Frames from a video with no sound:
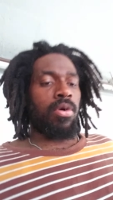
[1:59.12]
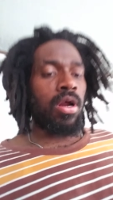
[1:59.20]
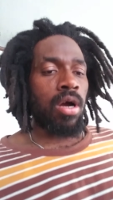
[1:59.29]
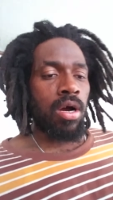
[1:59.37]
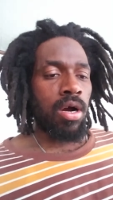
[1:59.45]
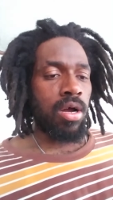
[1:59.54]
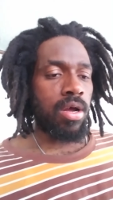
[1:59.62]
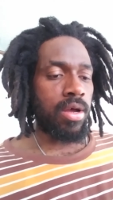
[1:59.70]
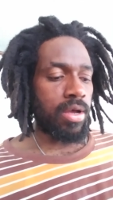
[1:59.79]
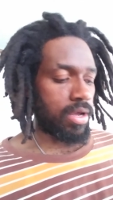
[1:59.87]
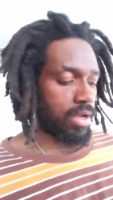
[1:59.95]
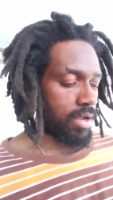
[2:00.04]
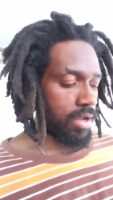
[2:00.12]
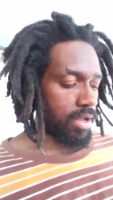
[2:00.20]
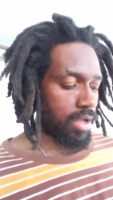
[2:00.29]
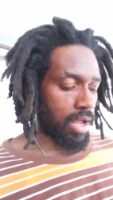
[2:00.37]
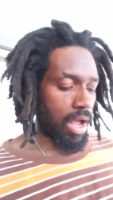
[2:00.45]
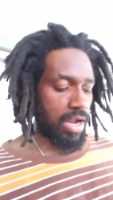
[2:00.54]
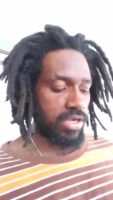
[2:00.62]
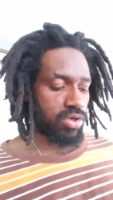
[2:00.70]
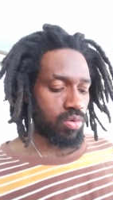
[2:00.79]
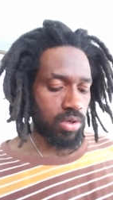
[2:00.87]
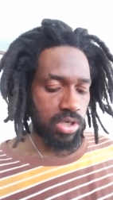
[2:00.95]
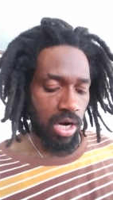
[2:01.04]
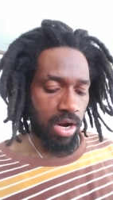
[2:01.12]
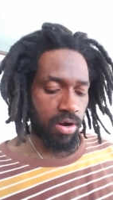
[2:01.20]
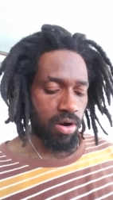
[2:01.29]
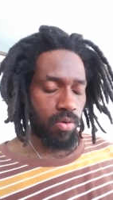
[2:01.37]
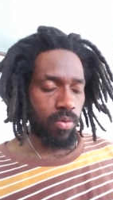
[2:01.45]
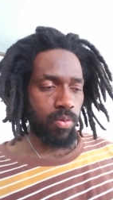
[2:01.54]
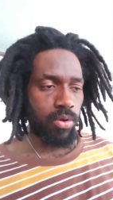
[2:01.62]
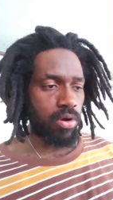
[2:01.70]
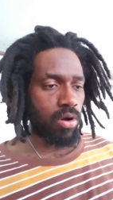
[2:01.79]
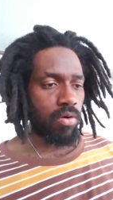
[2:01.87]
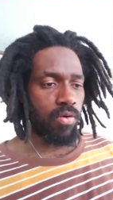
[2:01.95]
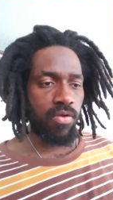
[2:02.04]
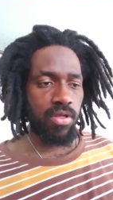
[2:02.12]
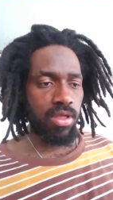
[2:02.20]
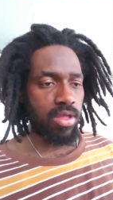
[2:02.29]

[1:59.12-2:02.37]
But uh, I just want y'all to know, you know,